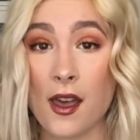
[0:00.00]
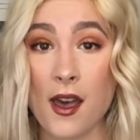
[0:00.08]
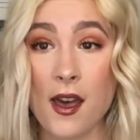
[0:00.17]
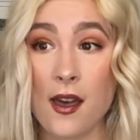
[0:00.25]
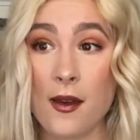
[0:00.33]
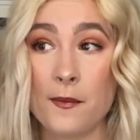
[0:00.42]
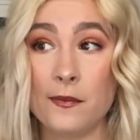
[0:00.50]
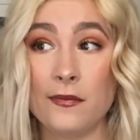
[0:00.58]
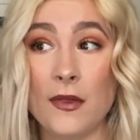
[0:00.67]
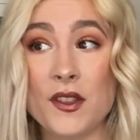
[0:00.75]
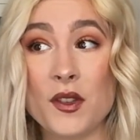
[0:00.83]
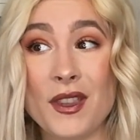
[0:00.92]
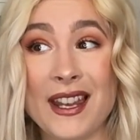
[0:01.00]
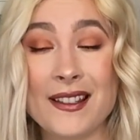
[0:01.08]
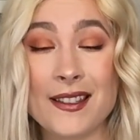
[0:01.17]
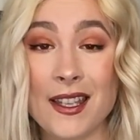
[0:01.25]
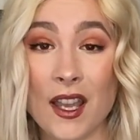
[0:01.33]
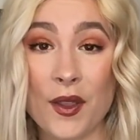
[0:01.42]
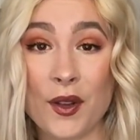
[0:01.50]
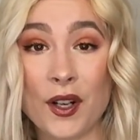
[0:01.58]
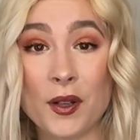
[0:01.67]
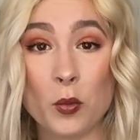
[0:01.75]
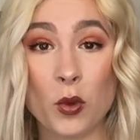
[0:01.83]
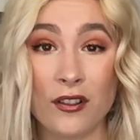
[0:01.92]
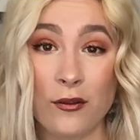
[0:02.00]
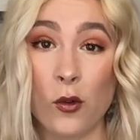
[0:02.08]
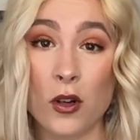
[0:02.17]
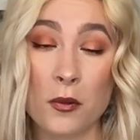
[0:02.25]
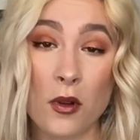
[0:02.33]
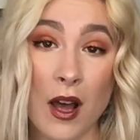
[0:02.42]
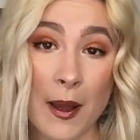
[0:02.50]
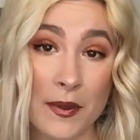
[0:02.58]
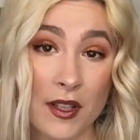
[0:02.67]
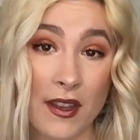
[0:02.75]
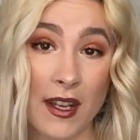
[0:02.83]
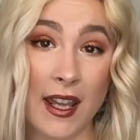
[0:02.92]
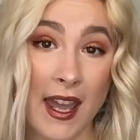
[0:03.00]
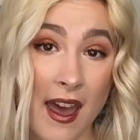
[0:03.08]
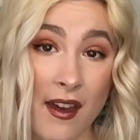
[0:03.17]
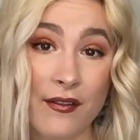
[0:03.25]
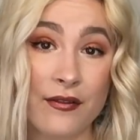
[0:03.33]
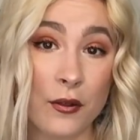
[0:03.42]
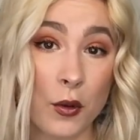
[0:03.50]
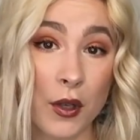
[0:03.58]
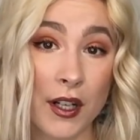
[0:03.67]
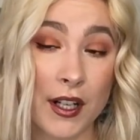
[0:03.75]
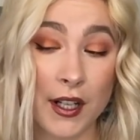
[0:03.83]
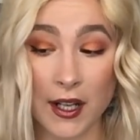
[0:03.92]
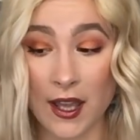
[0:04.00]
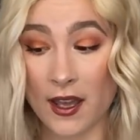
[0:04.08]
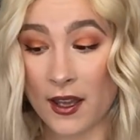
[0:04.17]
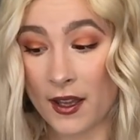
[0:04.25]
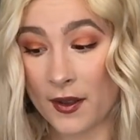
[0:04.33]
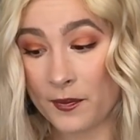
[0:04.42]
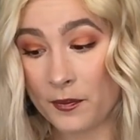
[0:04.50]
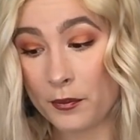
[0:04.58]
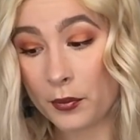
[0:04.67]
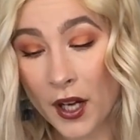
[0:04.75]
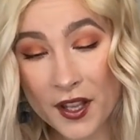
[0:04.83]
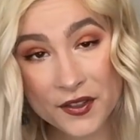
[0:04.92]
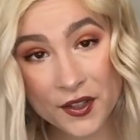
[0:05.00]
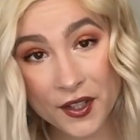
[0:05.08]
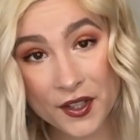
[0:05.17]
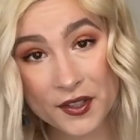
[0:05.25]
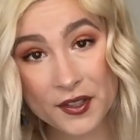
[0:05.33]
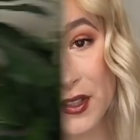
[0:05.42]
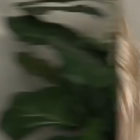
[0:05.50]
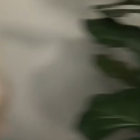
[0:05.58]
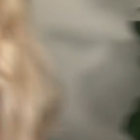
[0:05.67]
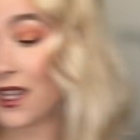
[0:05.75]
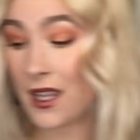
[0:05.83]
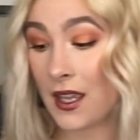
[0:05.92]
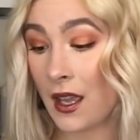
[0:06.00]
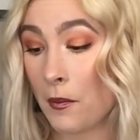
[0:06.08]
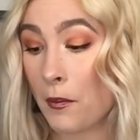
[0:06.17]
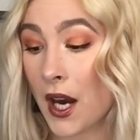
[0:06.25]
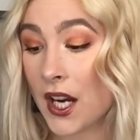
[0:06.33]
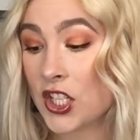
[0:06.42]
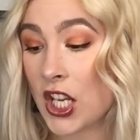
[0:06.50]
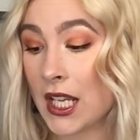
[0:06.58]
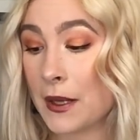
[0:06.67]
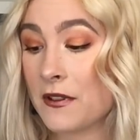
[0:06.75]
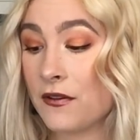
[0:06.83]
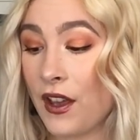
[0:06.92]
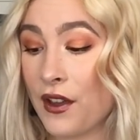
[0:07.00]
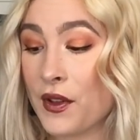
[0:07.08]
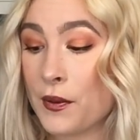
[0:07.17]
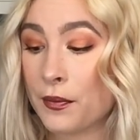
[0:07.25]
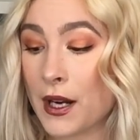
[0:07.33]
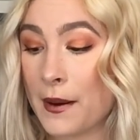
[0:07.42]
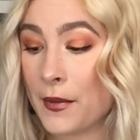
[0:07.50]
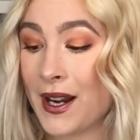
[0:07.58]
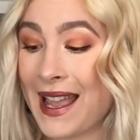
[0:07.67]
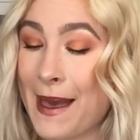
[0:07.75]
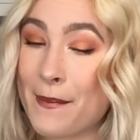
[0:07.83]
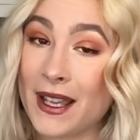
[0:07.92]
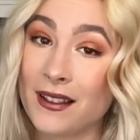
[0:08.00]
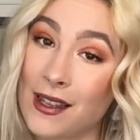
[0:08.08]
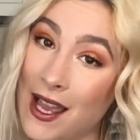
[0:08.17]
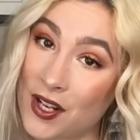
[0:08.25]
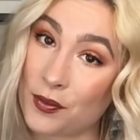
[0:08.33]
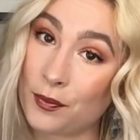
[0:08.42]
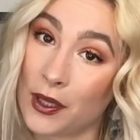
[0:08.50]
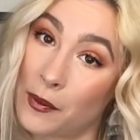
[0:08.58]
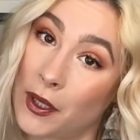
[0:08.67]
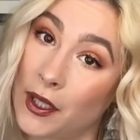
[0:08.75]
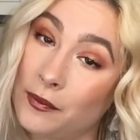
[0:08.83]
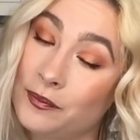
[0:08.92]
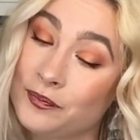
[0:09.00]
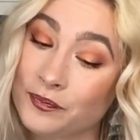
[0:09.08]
Um, so that is the other more affordable option that I have for uh, bronzers, the Marc Jacobs Velvet Primer Epic Lash Primer.